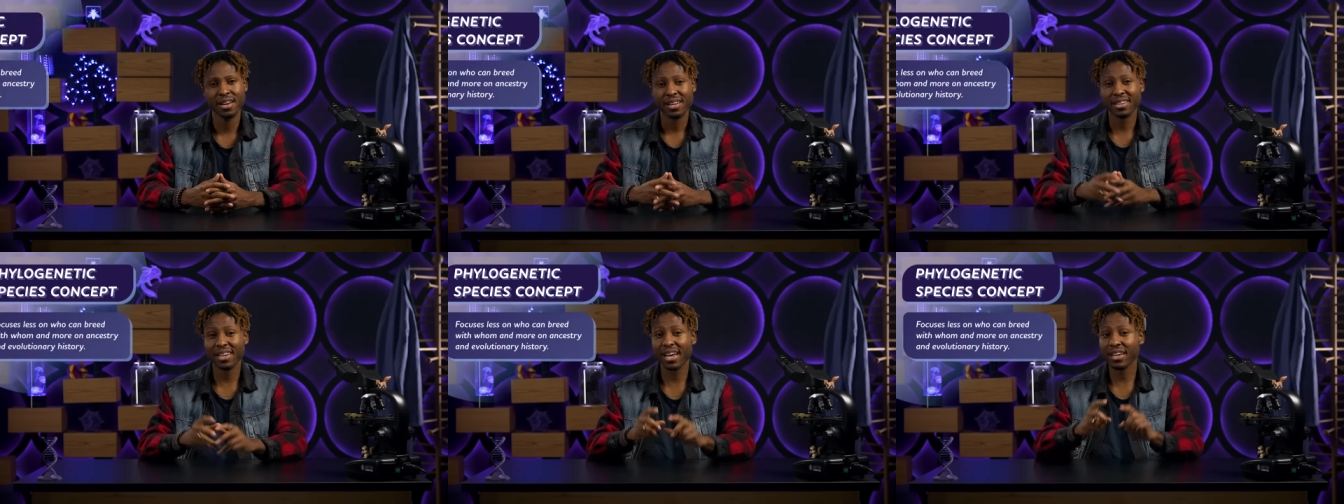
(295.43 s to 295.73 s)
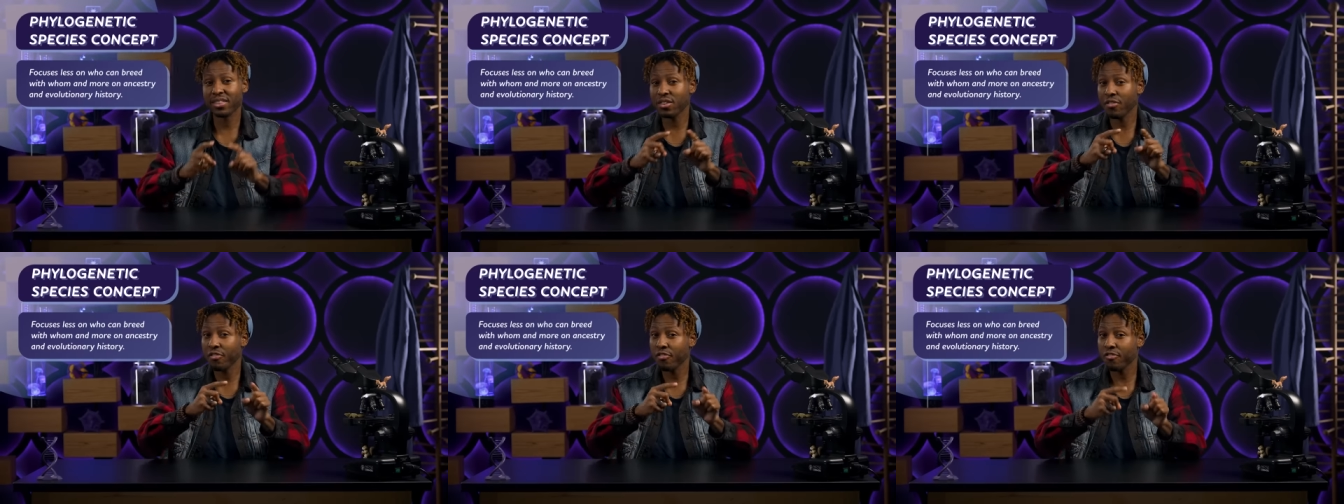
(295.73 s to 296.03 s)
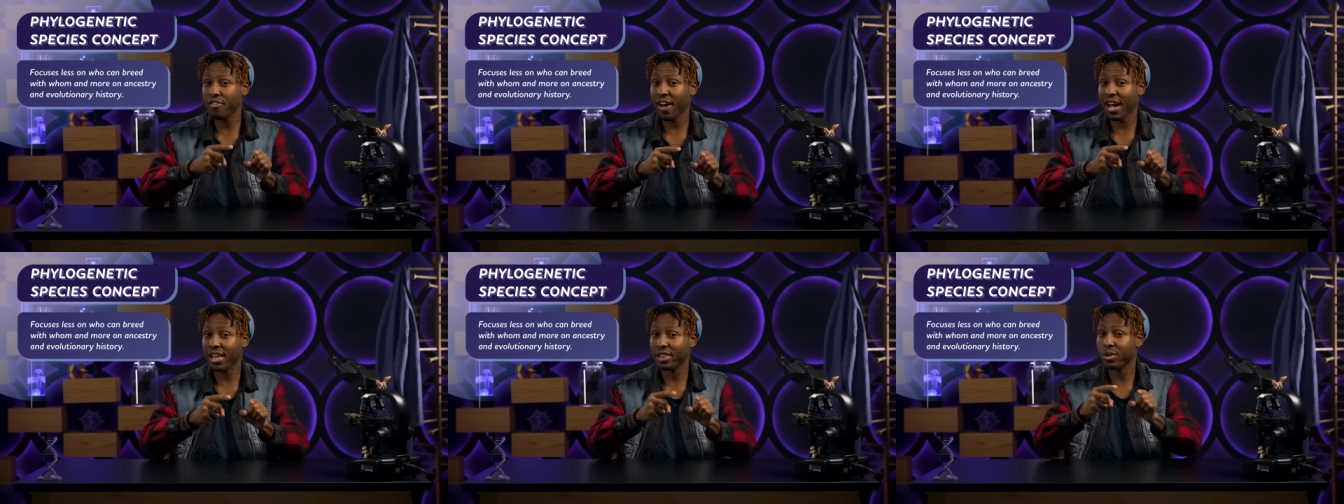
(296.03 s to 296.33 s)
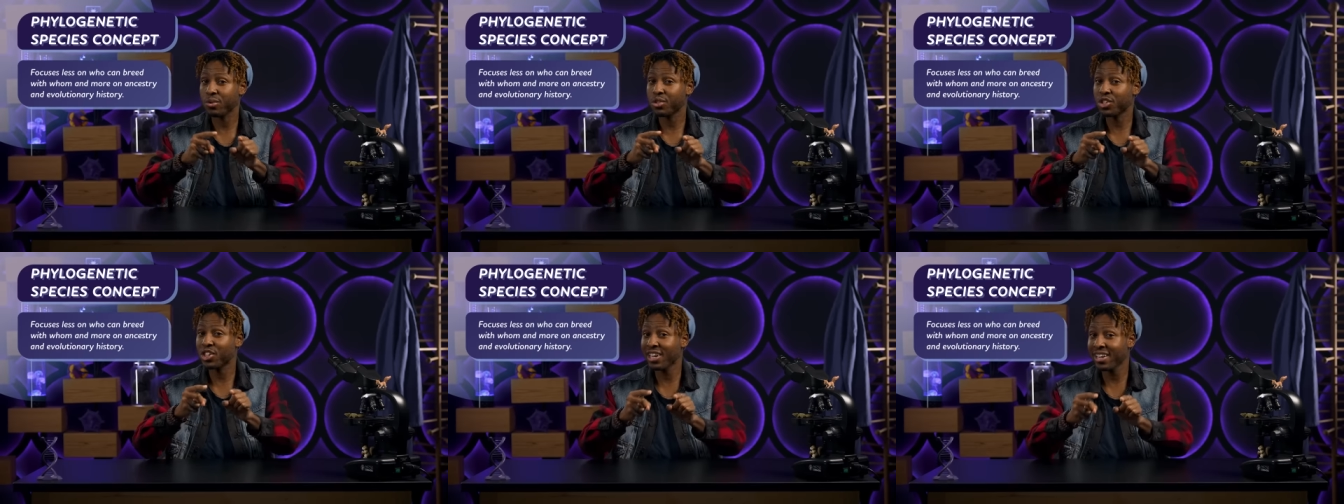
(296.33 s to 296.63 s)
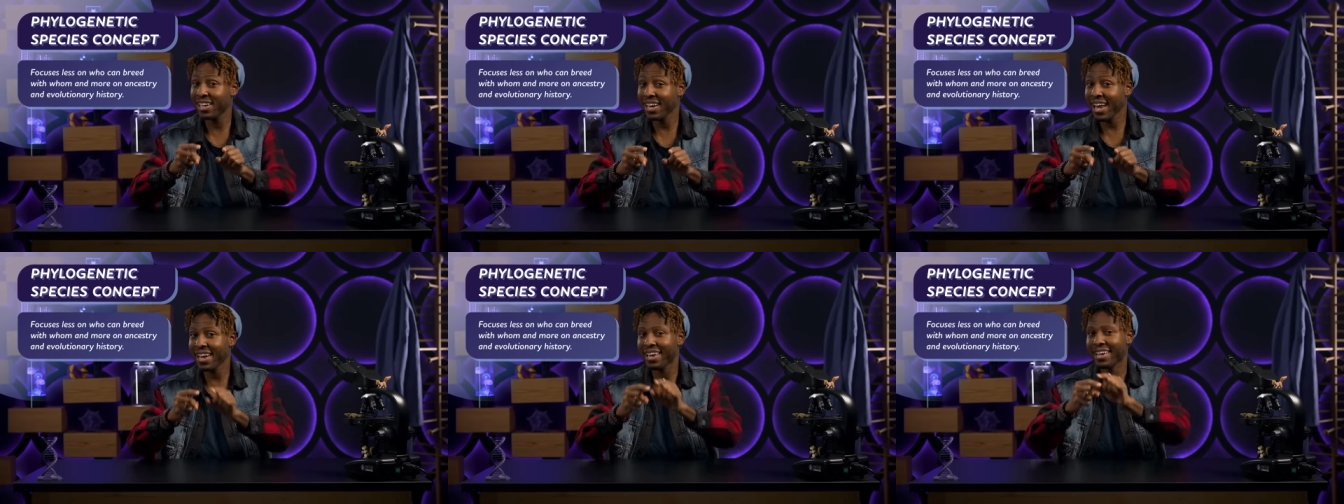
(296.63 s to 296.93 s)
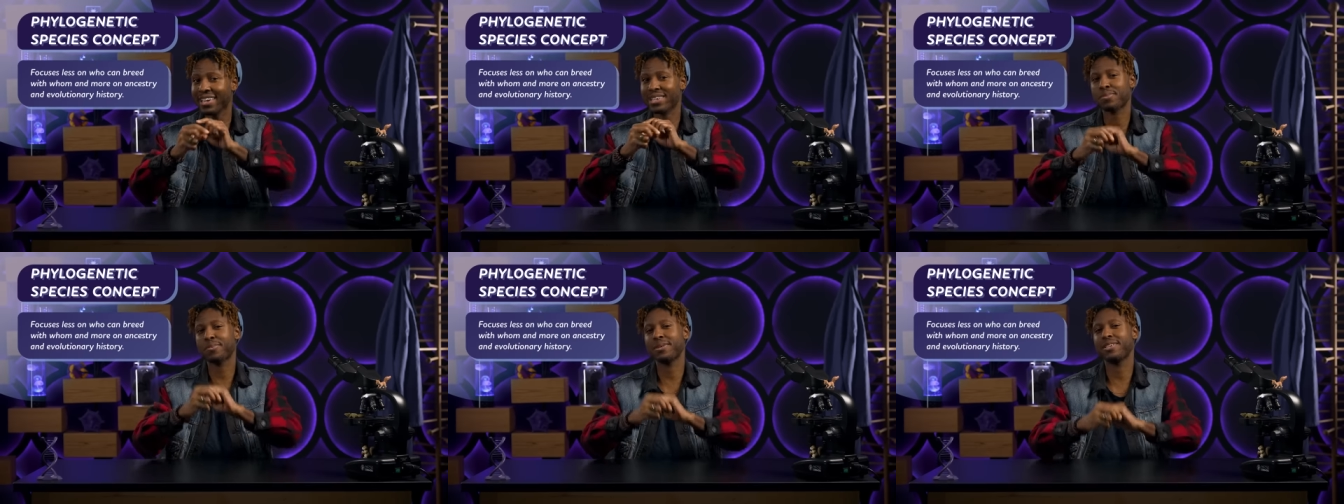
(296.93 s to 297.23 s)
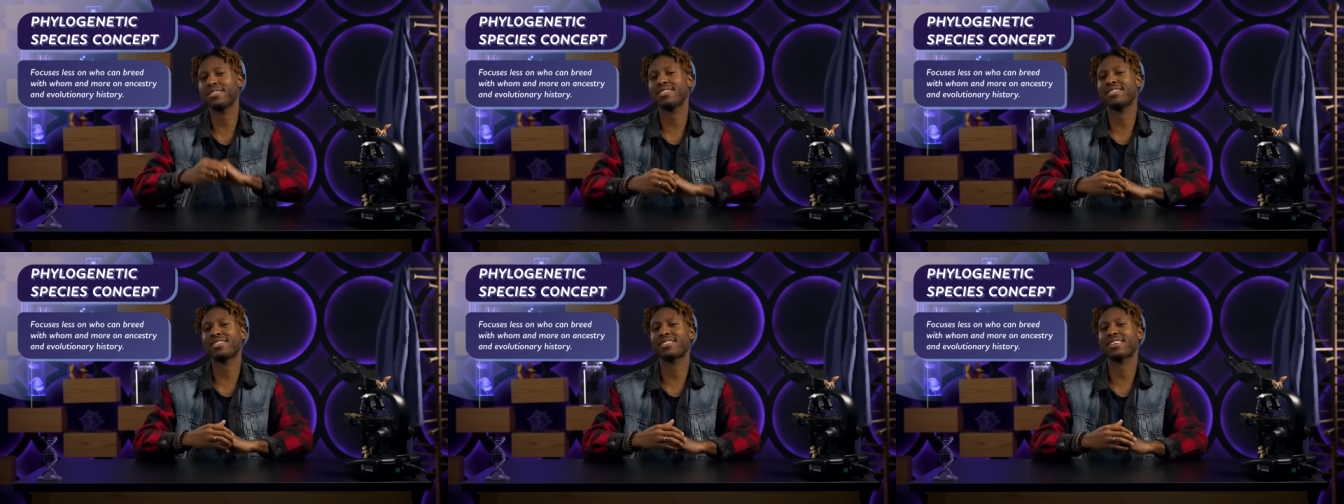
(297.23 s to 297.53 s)
like the phylogenetic
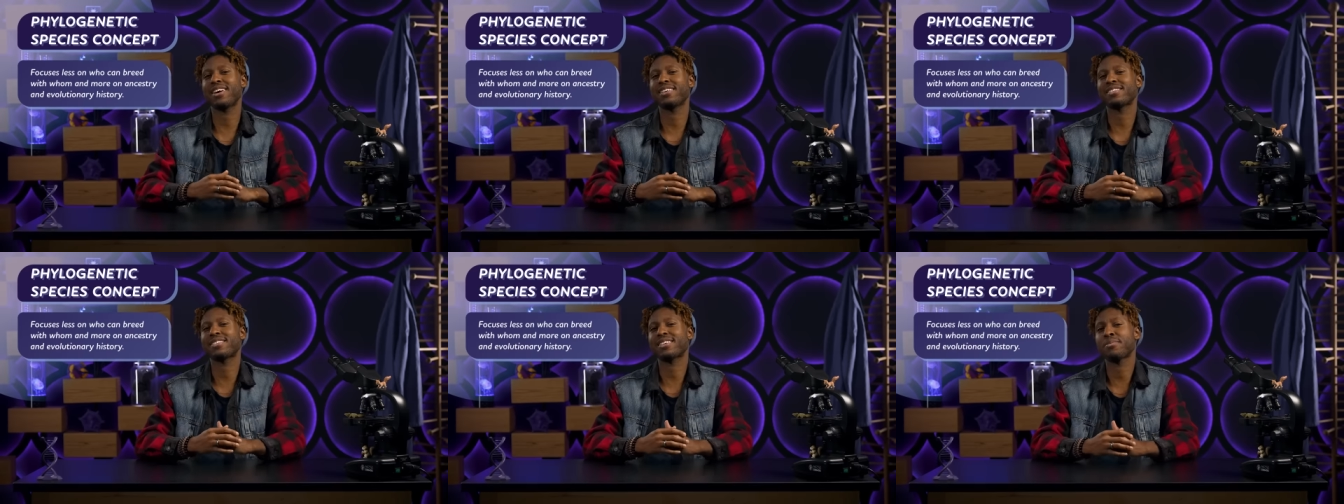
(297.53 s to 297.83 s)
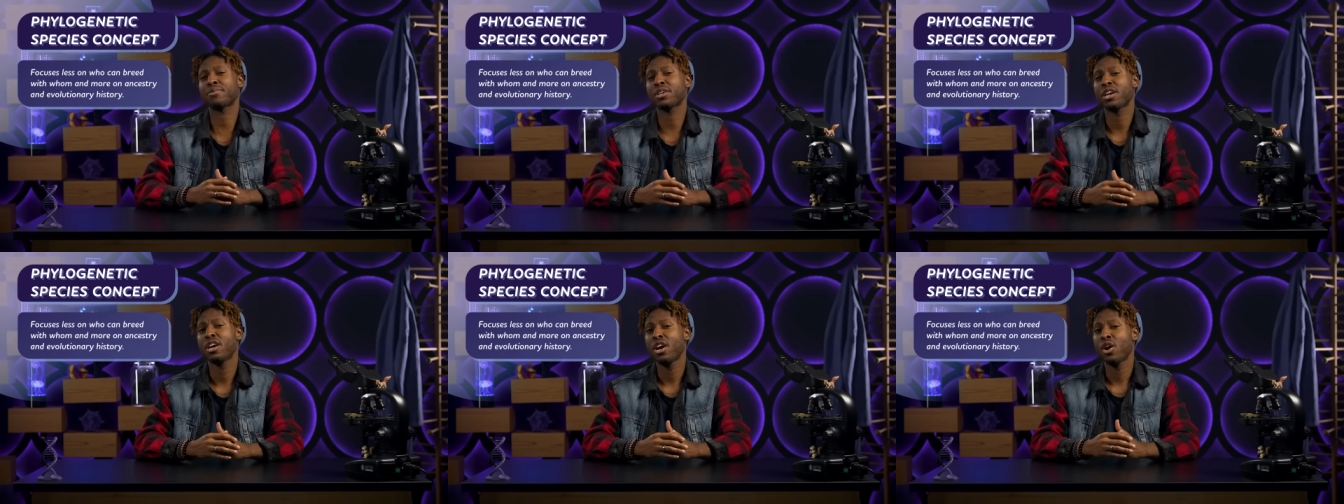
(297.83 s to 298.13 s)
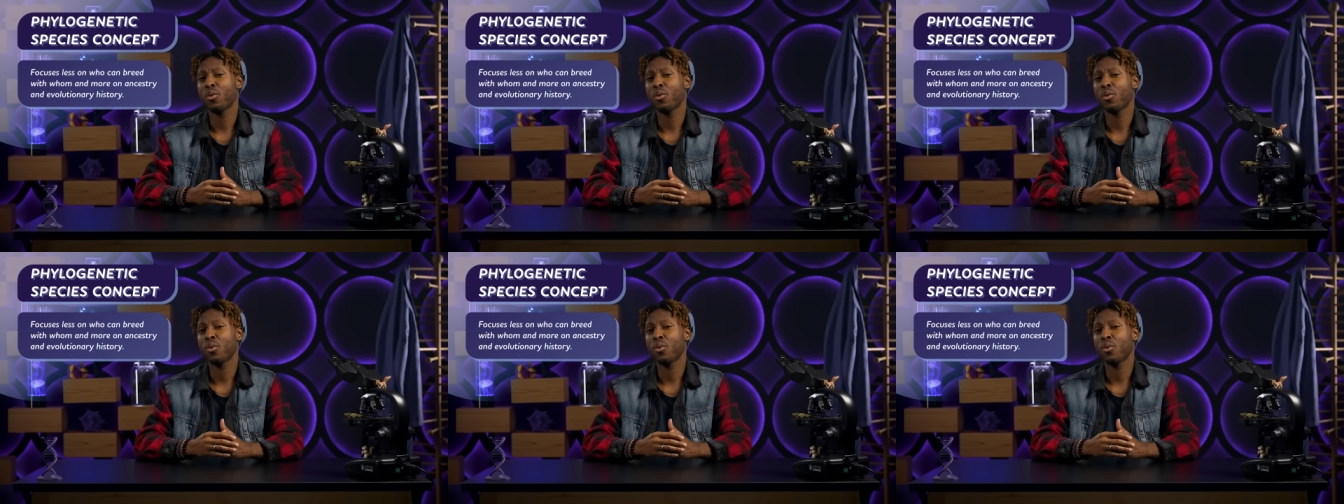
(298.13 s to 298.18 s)
species concept,